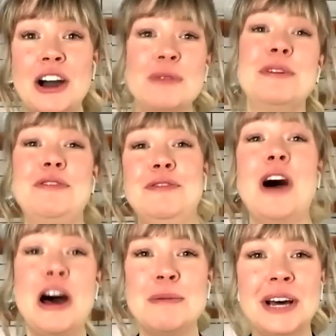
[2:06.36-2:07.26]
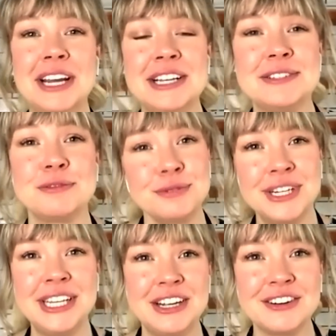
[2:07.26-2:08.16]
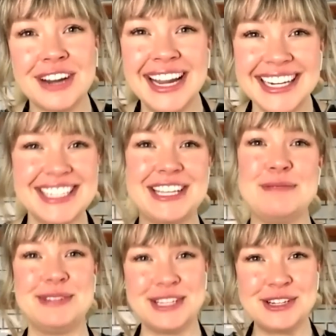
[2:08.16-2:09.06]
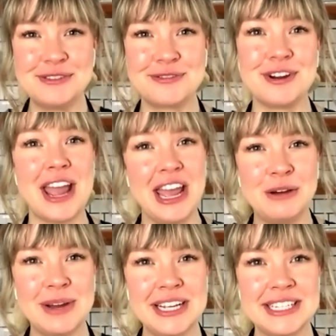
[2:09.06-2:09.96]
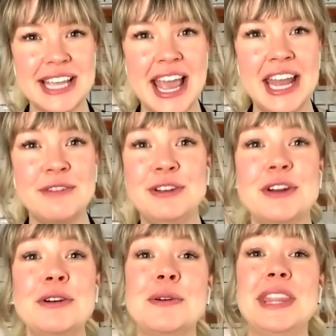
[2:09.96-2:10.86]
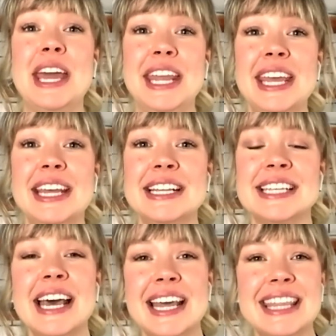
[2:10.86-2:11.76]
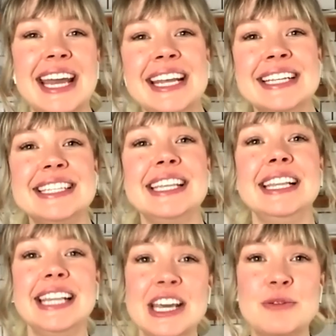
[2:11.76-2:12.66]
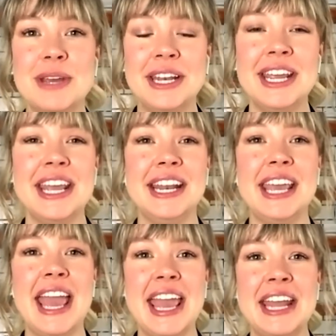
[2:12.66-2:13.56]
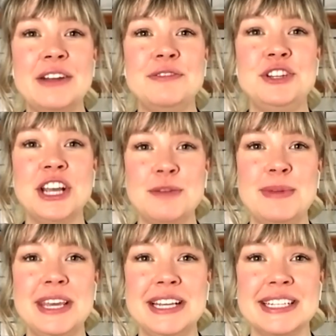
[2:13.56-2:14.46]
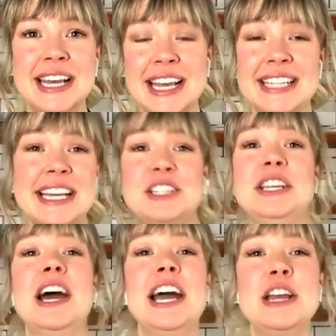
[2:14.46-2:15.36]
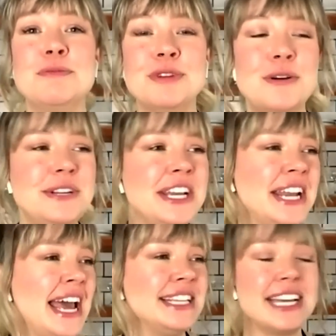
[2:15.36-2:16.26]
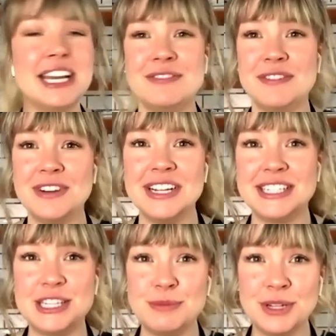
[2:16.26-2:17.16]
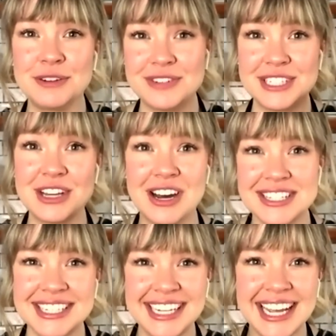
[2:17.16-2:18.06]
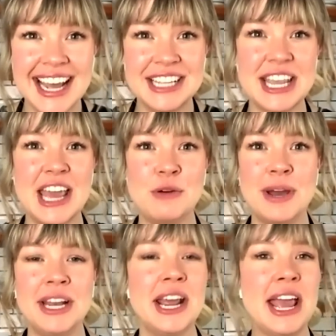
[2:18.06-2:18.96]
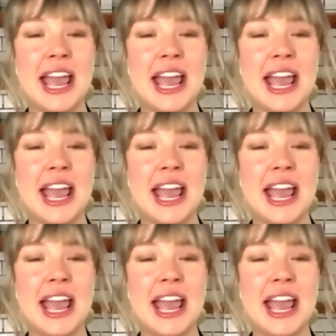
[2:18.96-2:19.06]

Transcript: Aquafaba is a really great substitute for egg whites. And if you don't know what that is the liquid in a can of chickpeas. It's actually high in protein. It has kind of a very similar viscosity as egg white,